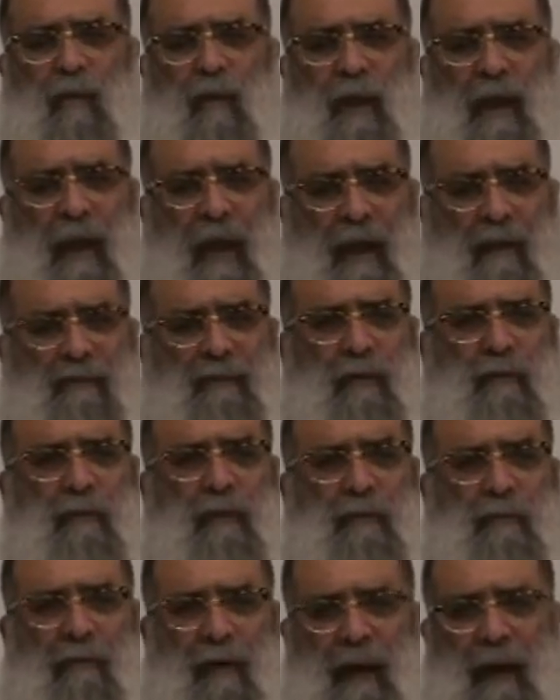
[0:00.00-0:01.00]
We have to
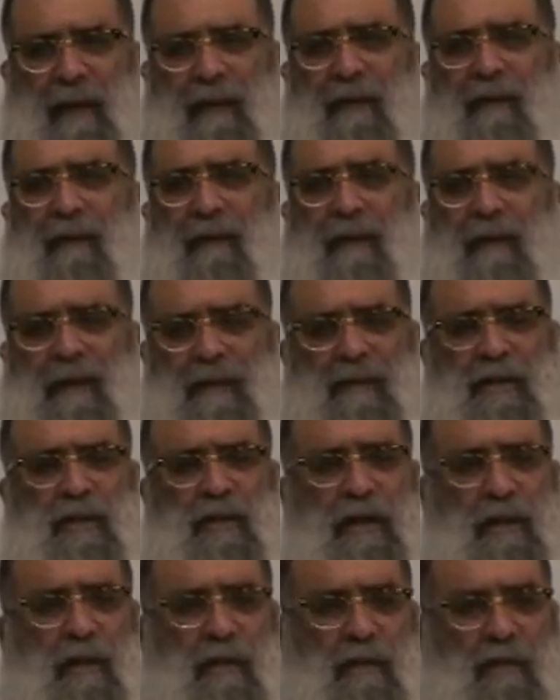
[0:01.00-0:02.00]
provide these
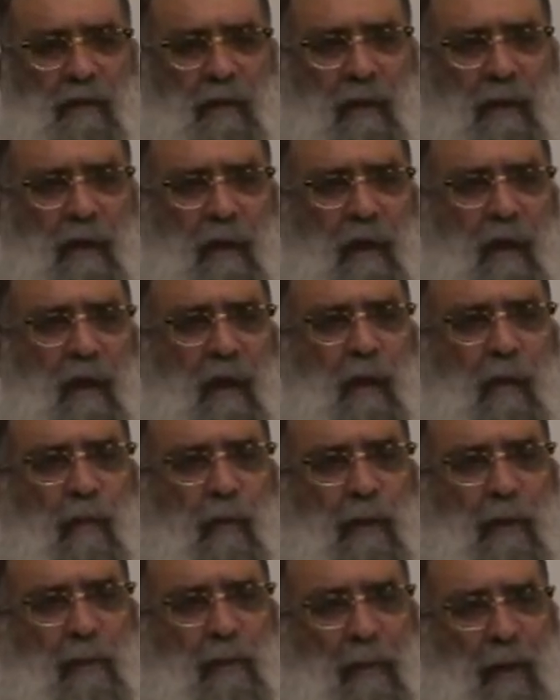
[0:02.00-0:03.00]
children
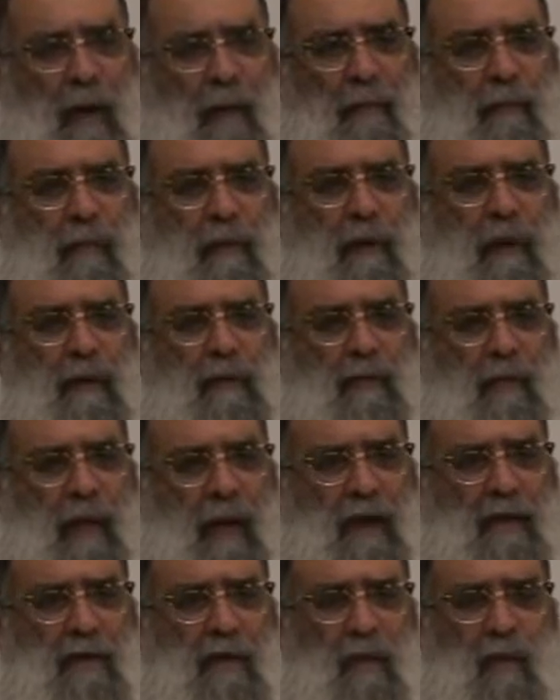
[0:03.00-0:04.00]
with proper
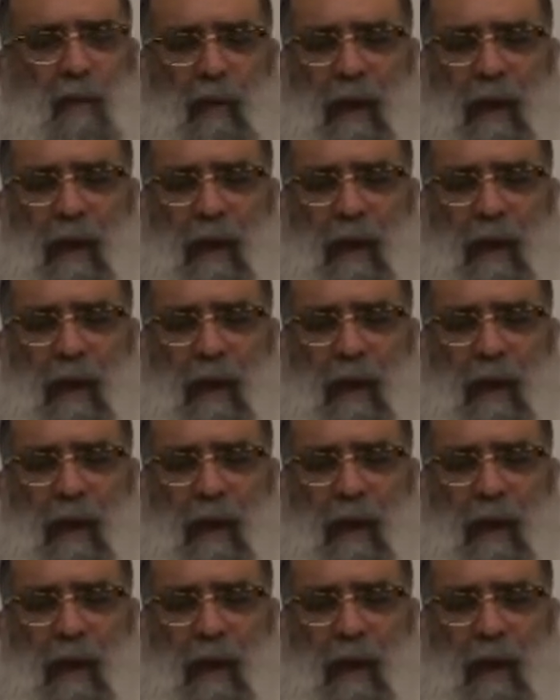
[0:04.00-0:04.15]
education.